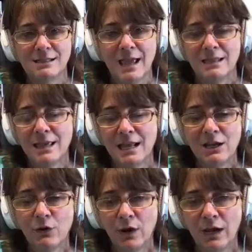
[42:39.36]
had that
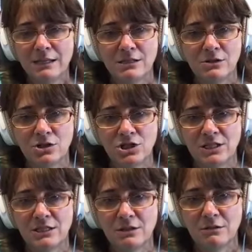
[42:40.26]
ingrained into her she
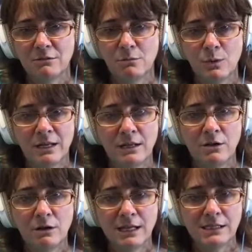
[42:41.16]
didn't know when
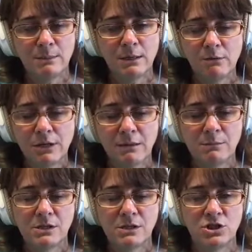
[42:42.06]
her next meal would
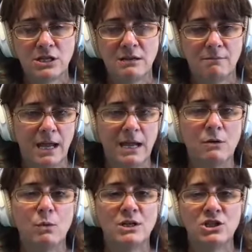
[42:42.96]
come so she ate
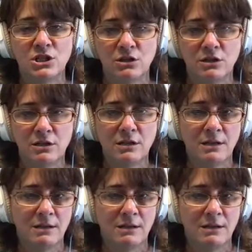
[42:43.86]
when she could